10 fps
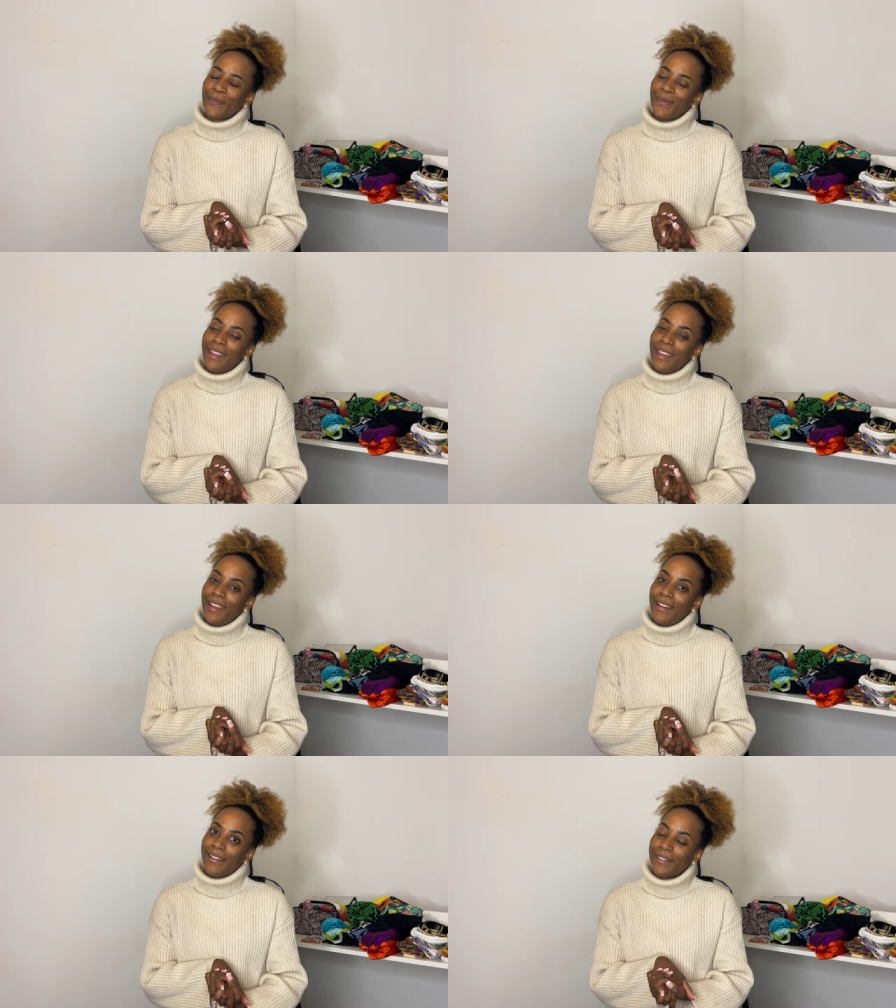
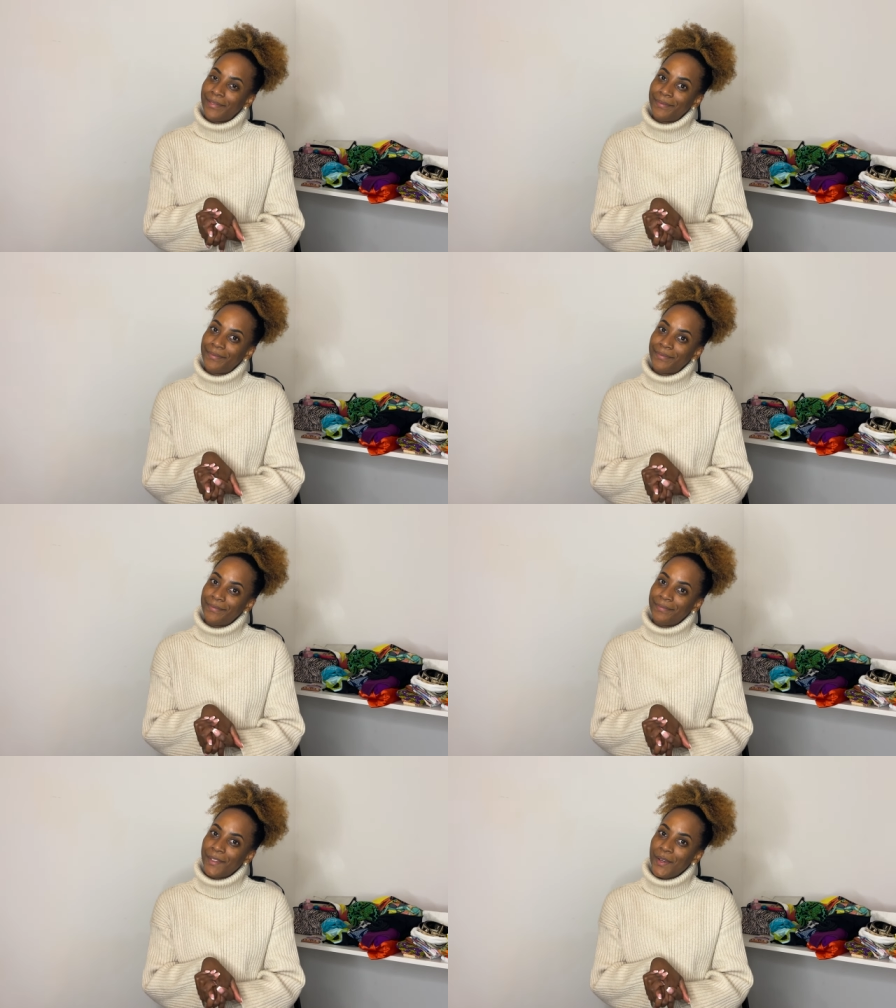Yeah,
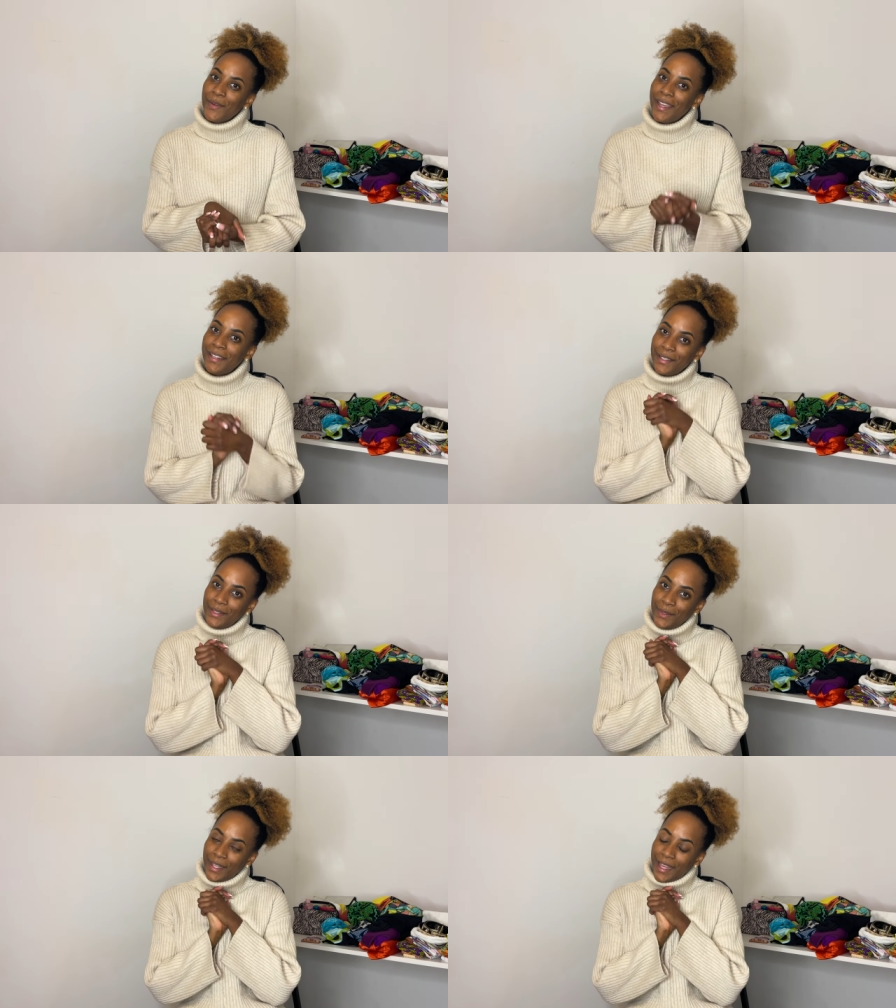go ahead and do
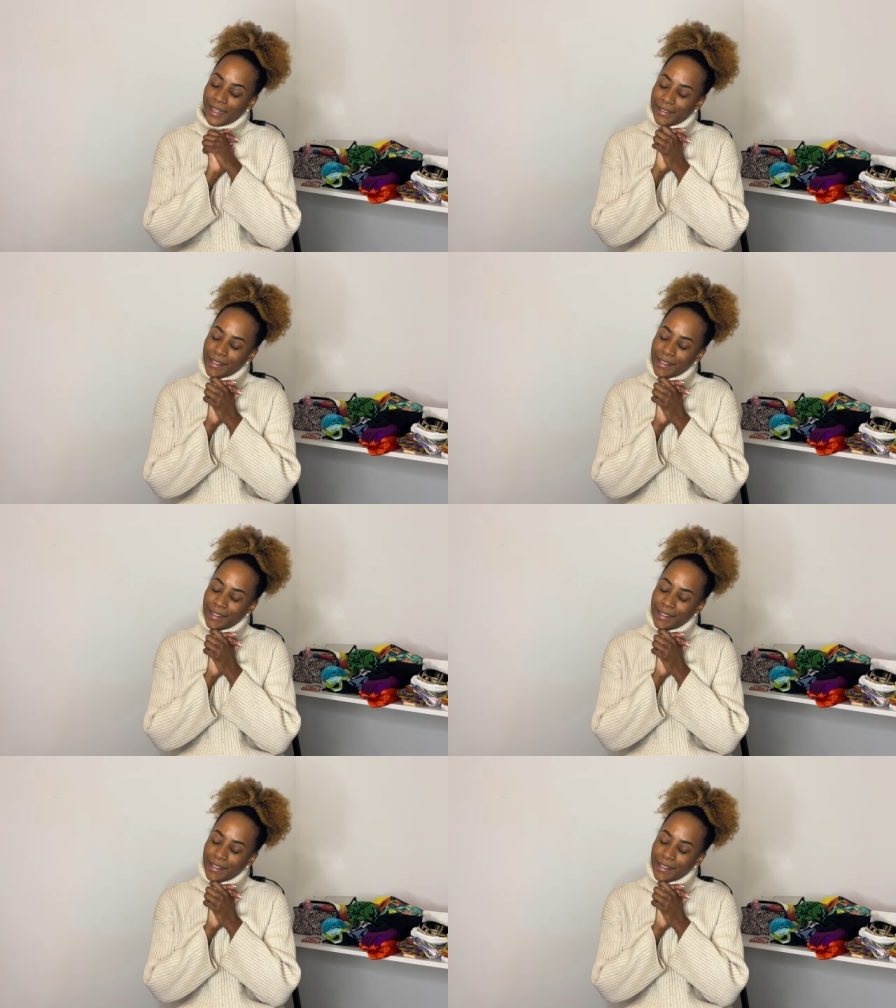that.